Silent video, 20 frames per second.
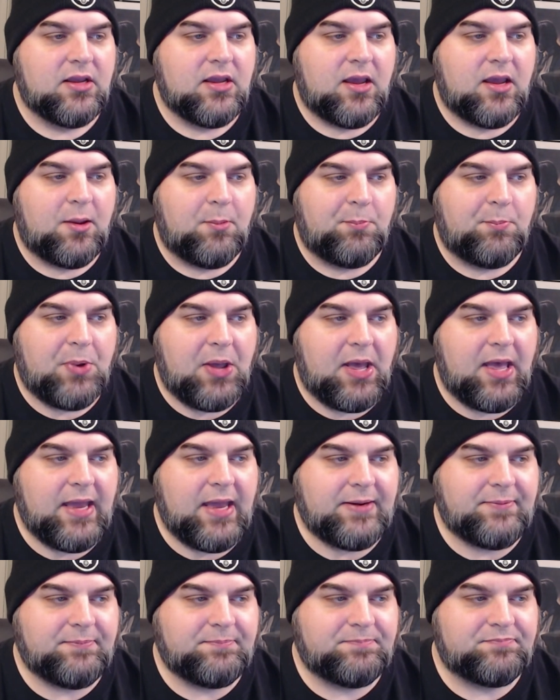
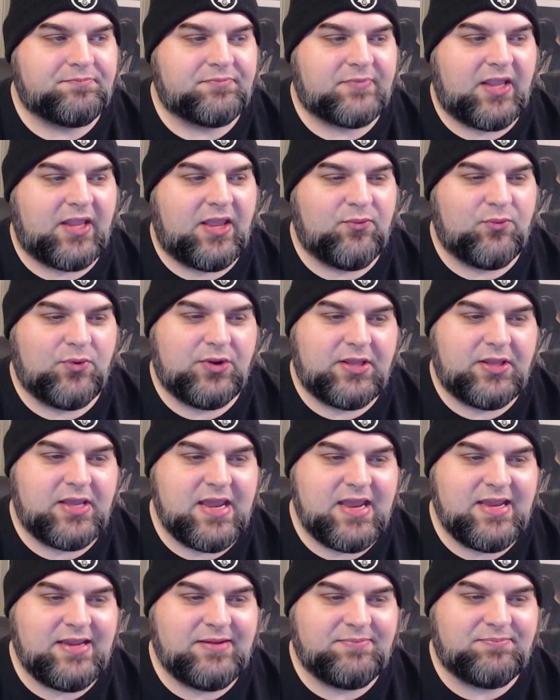but it
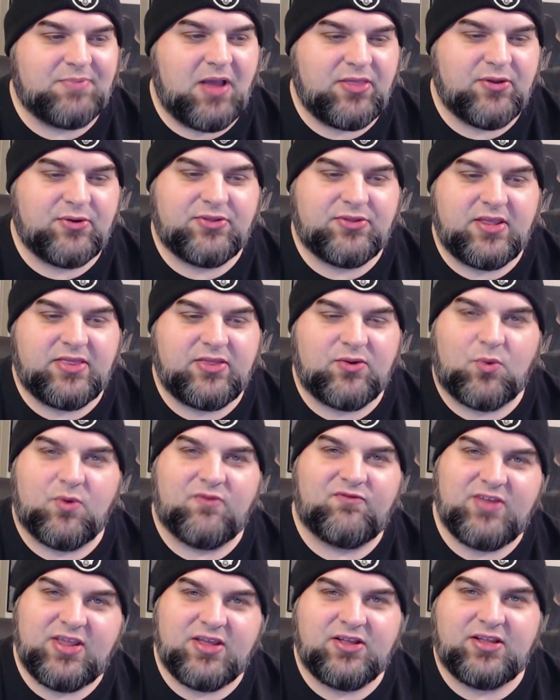really, other than the
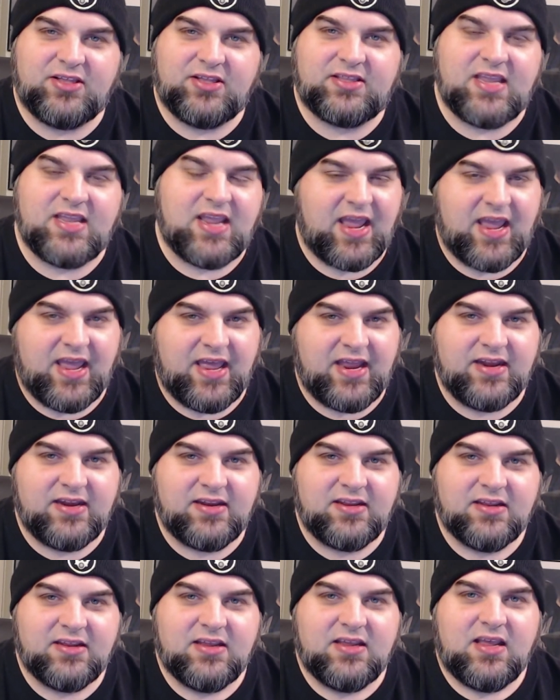reveal at the end,